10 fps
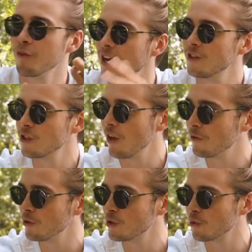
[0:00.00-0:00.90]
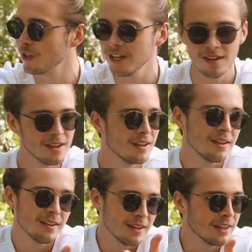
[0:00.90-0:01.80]
of branches off those three
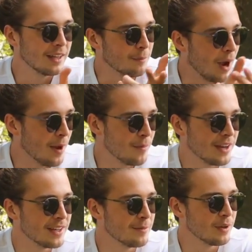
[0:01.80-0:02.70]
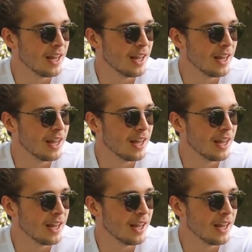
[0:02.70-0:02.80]
in my opinion.